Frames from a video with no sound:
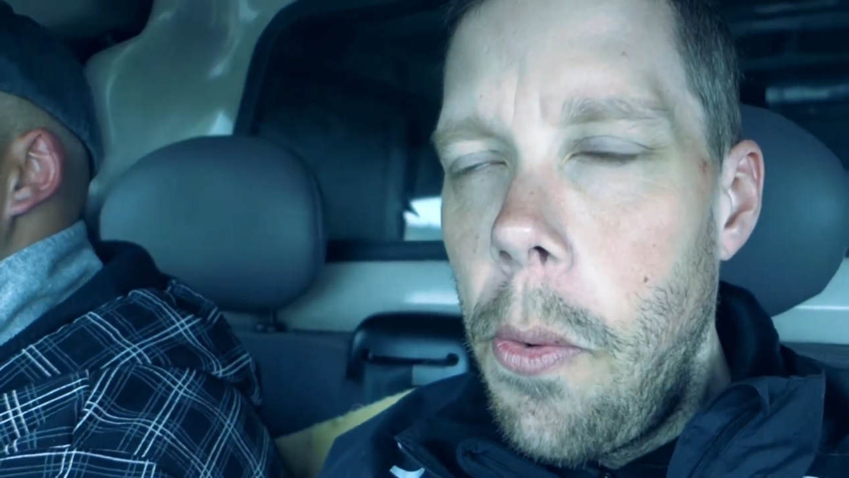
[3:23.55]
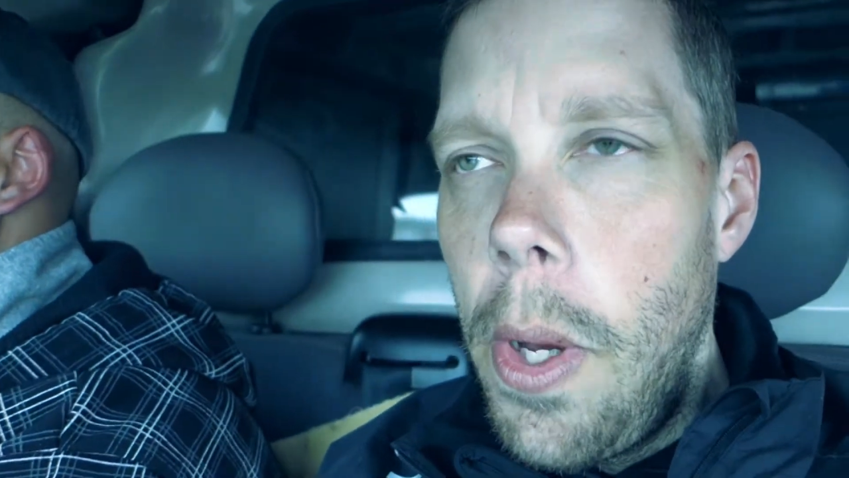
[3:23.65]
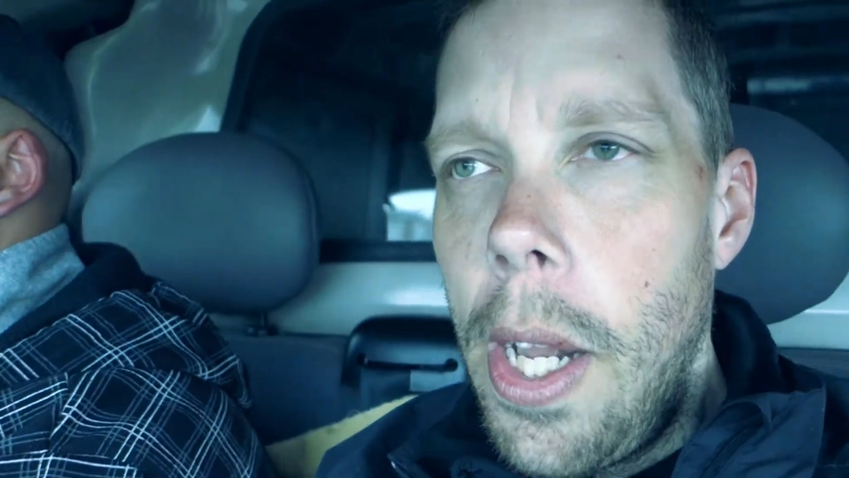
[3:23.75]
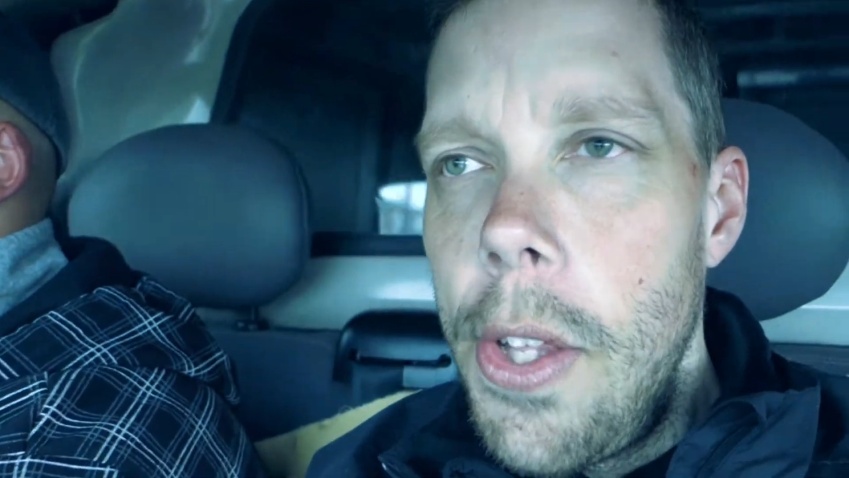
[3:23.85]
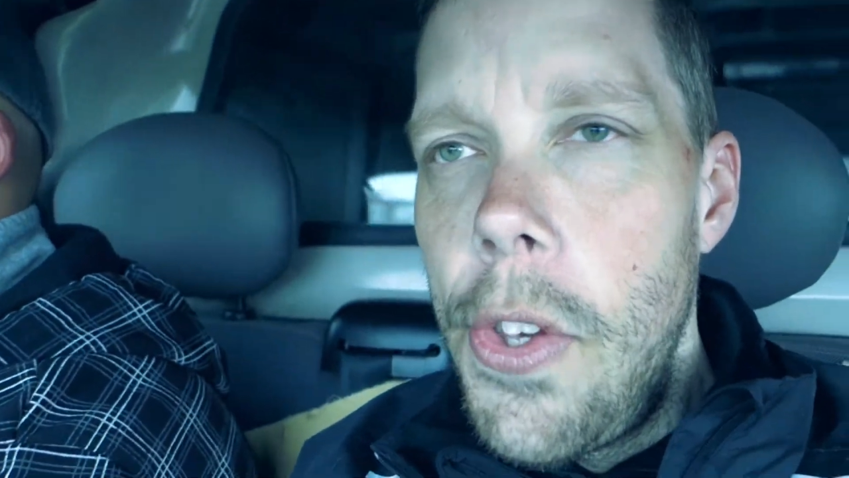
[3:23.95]

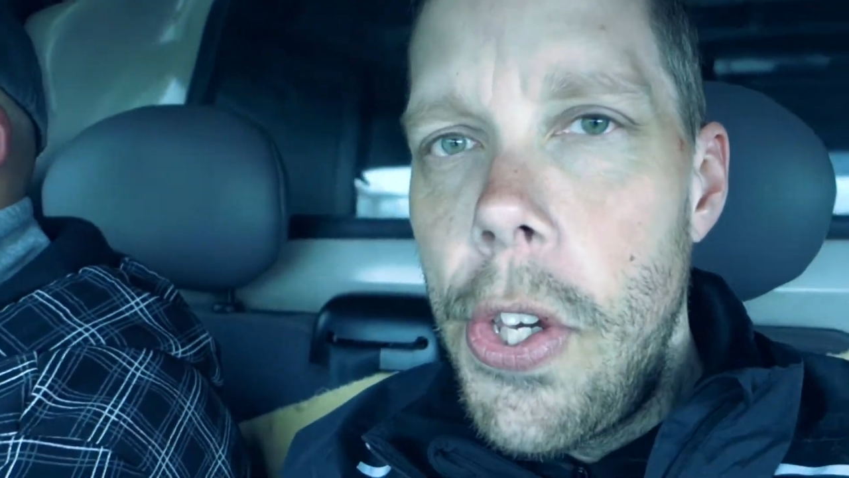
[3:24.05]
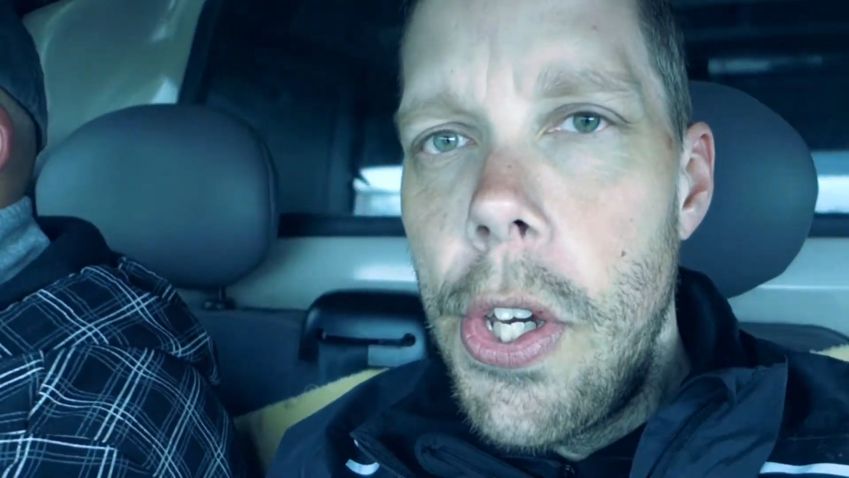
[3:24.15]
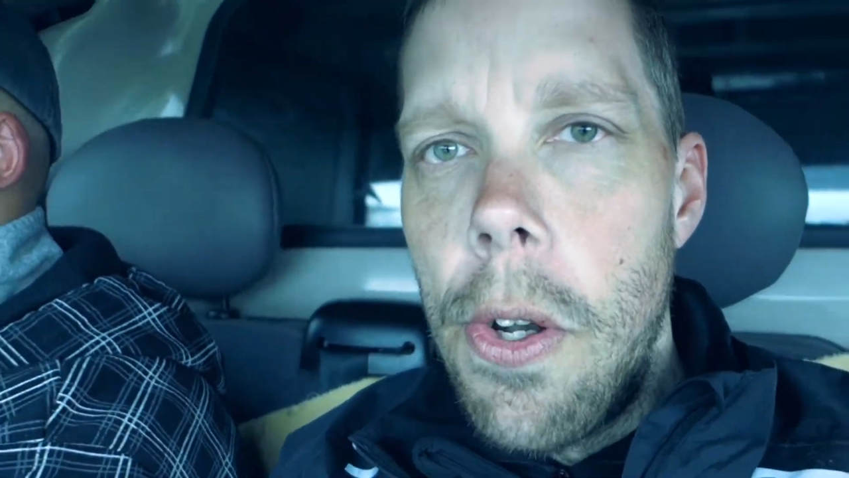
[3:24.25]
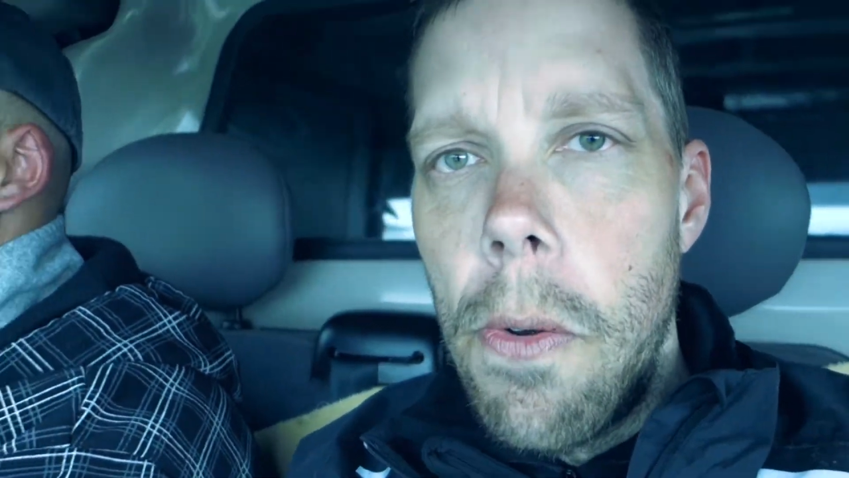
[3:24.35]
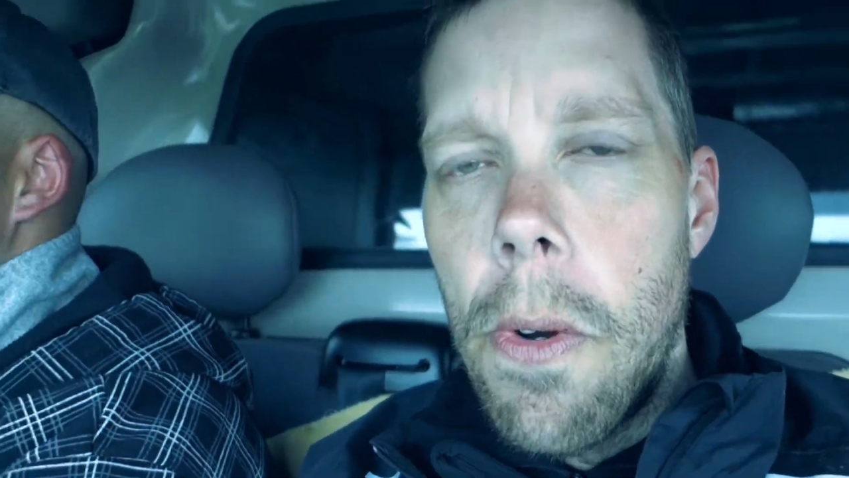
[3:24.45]
village
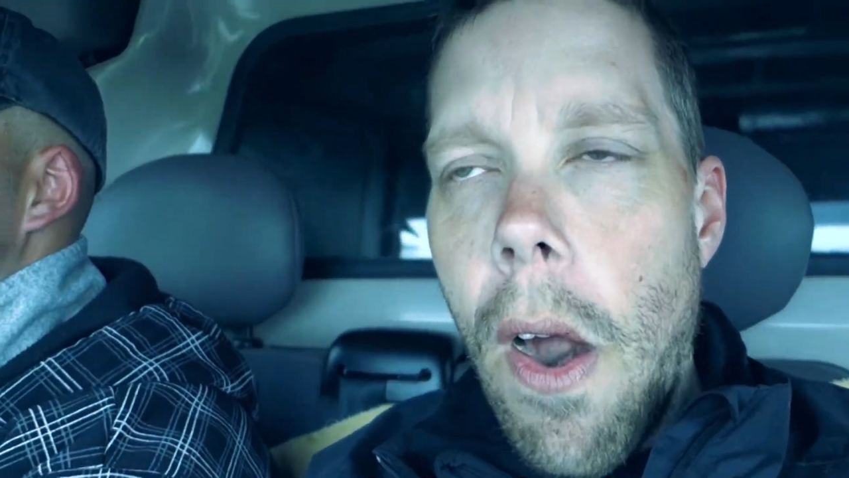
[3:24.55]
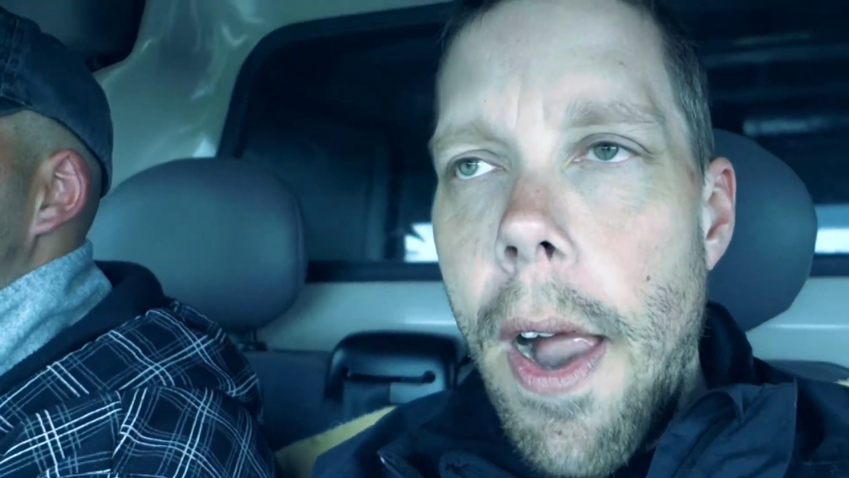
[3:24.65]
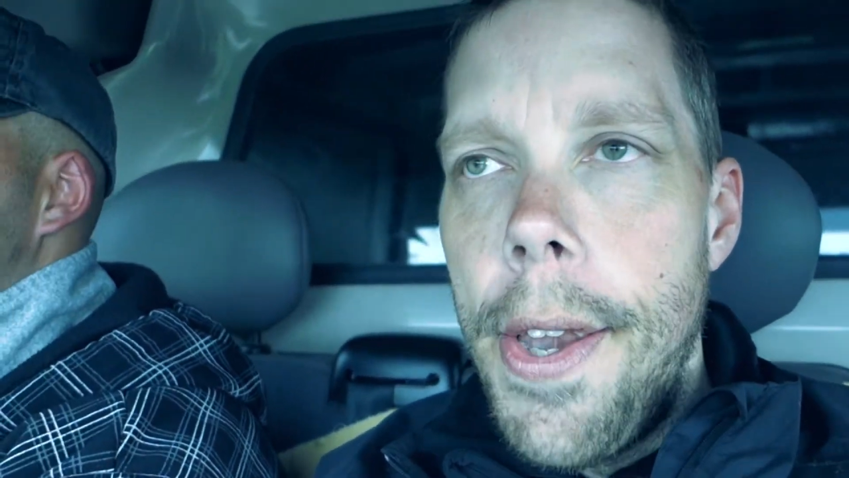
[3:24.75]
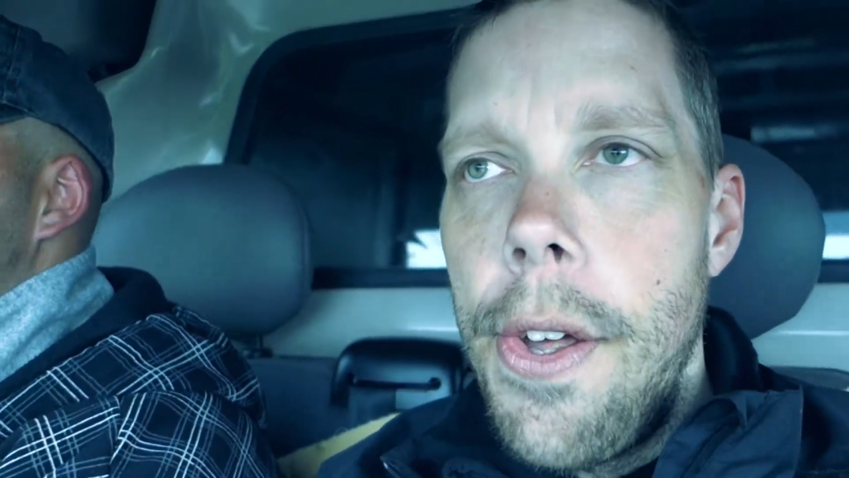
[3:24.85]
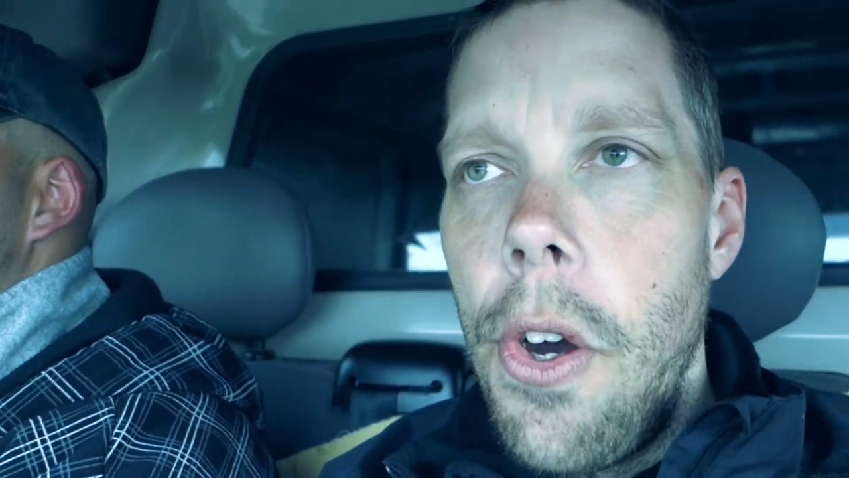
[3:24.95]

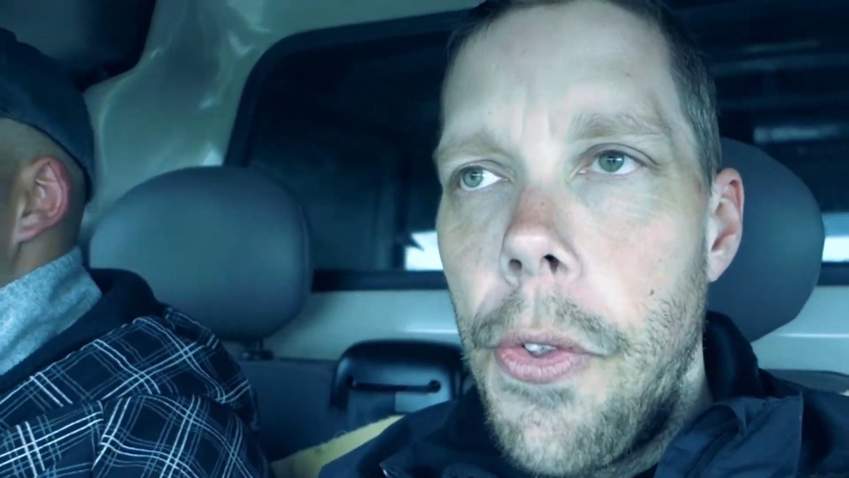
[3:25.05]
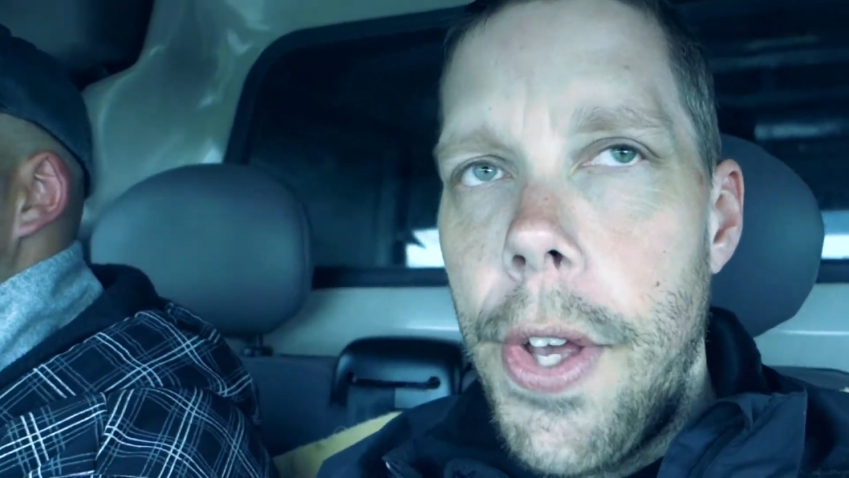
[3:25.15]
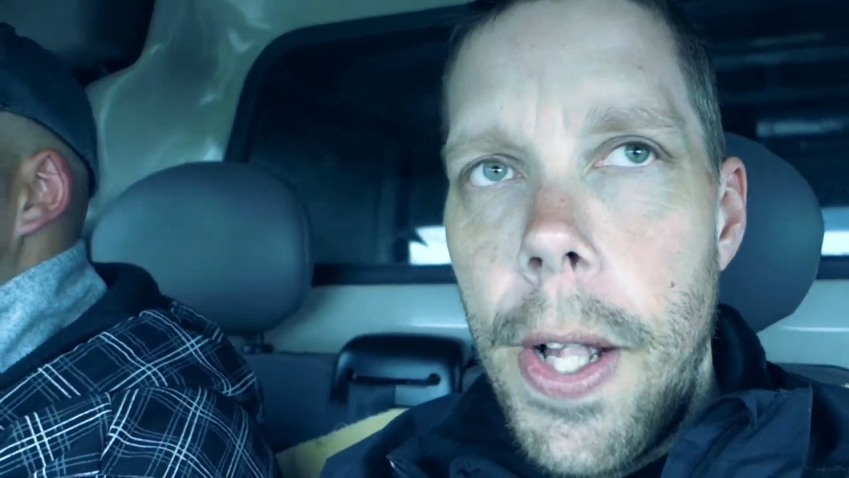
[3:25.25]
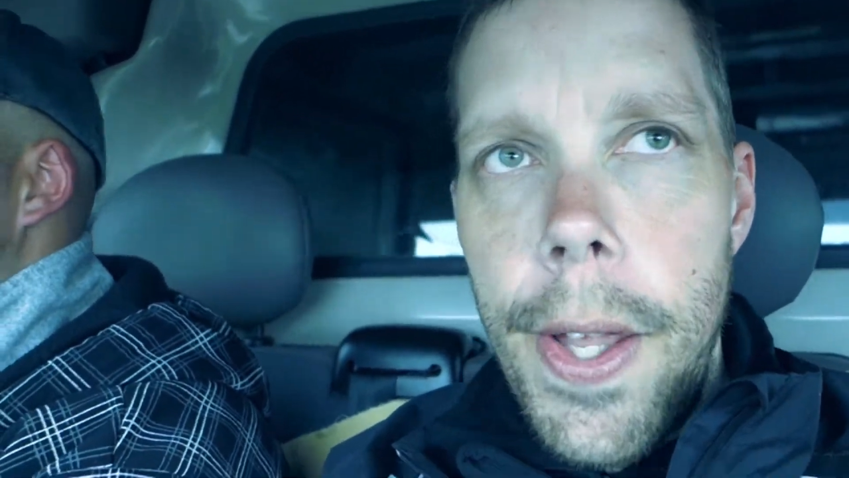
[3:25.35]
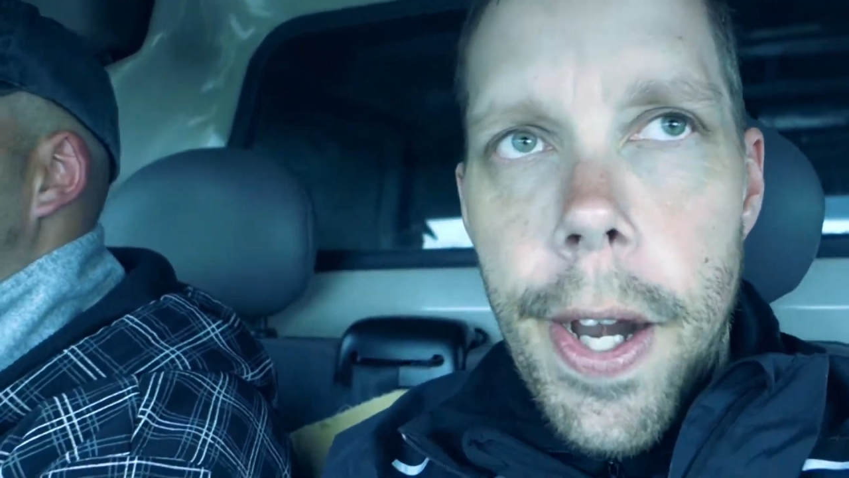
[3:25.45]
and the
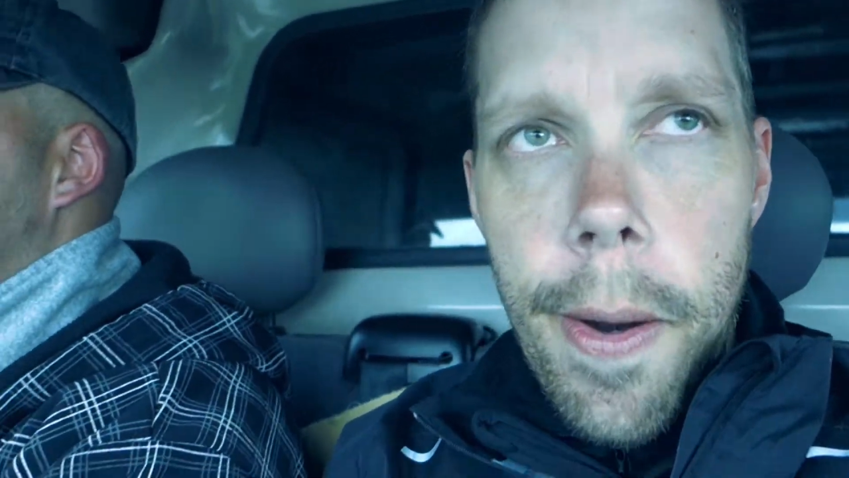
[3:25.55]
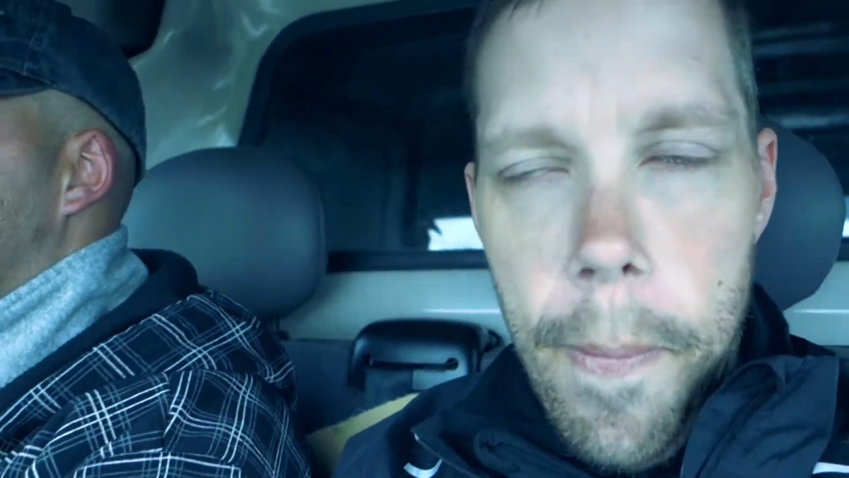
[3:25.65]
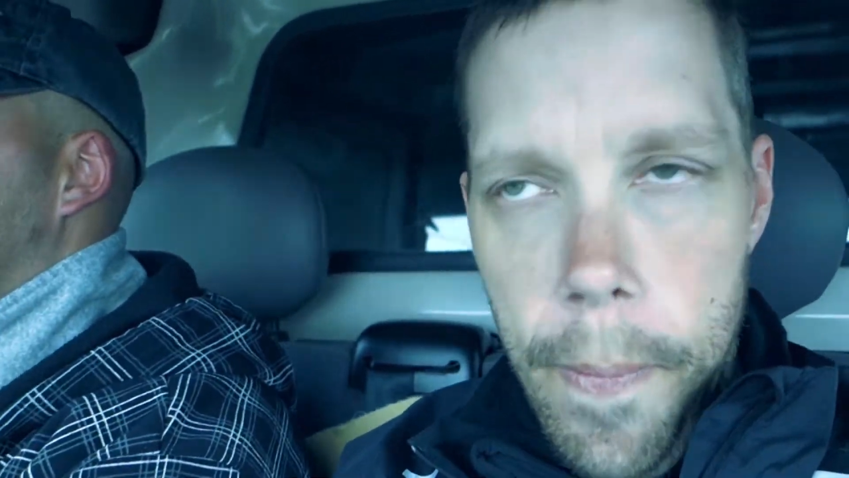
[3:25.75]
hotel there.